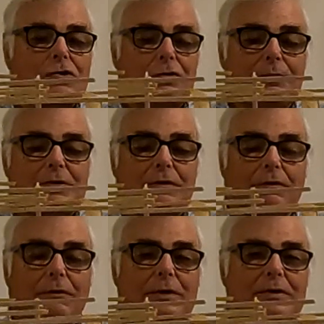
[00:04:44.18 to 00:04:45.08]
strips
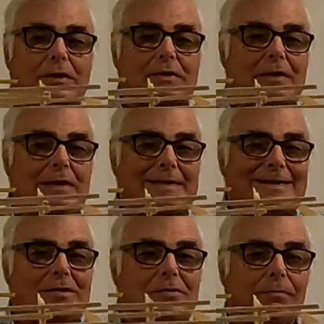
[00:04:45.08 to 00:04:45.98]
of
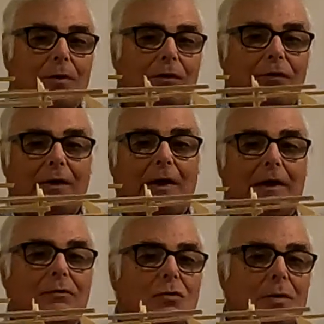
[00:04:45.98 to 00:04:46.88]
3/16 inch balsa. I have